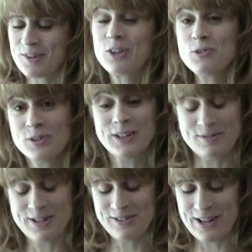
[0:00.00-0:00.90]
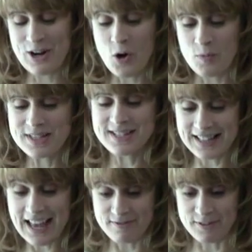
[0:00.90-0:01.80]
Google it when you get home. It's
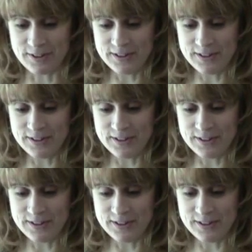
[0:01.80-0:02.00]
delightful.